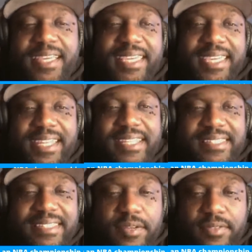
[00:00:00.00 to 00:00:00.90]
Can the
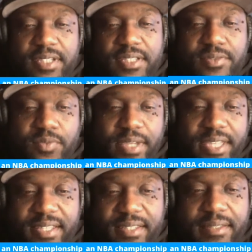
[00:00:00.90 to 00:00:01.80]
Celtics
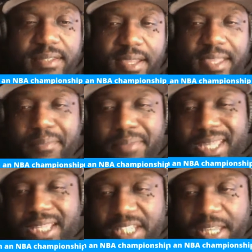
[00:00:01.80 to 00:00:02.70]
win an
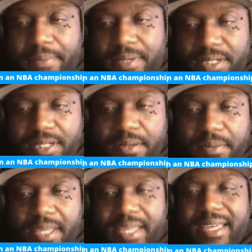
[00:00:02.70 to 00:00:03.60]
NBA championship
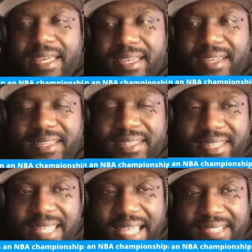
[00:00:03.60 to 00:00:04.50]

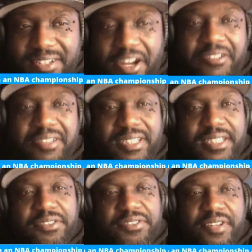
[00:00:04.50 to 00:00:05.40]
as currently
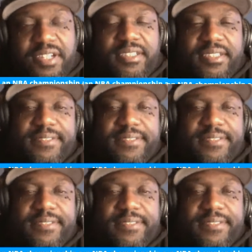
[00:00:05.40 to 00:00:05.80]
constructed?